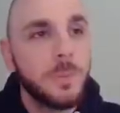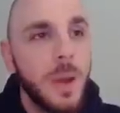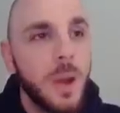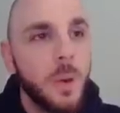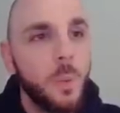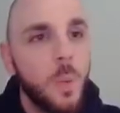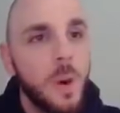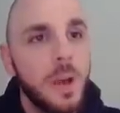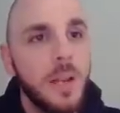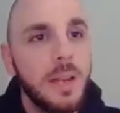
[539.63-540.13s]
my
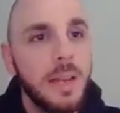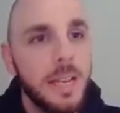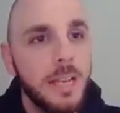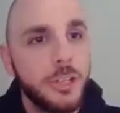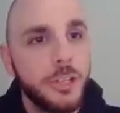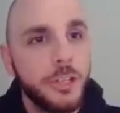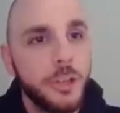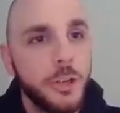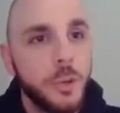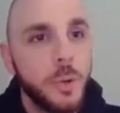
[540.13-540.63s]
one
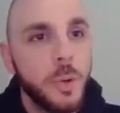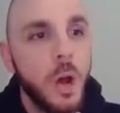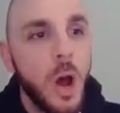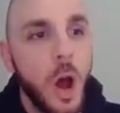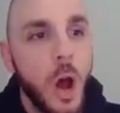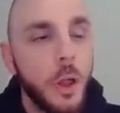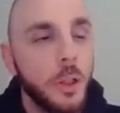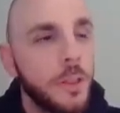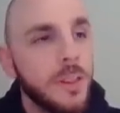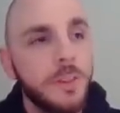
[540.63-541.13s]
issue,
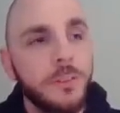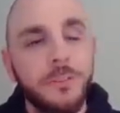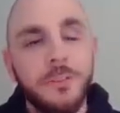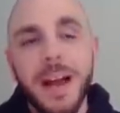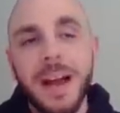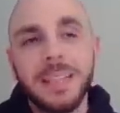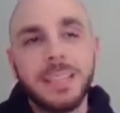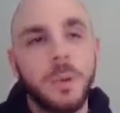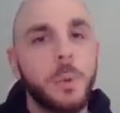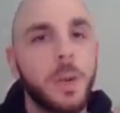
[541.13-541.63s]
other than the
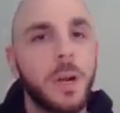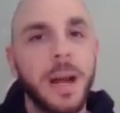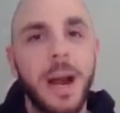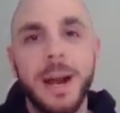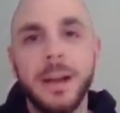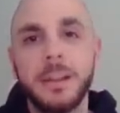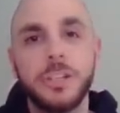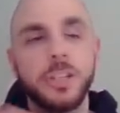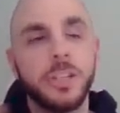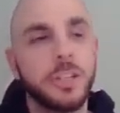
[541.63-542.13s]
fact that we're
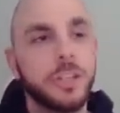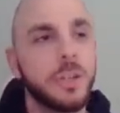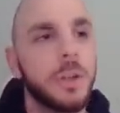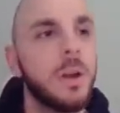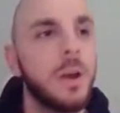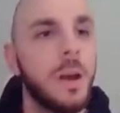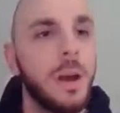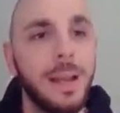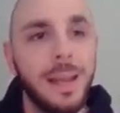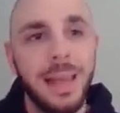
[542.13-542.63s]
kind of just,
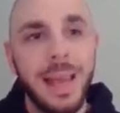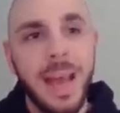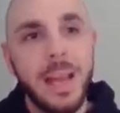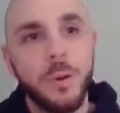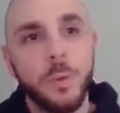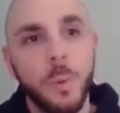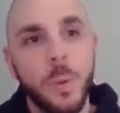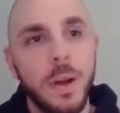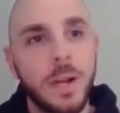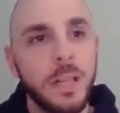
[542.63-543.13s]
again,
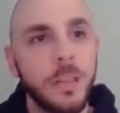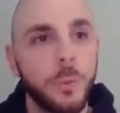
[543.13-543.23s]
running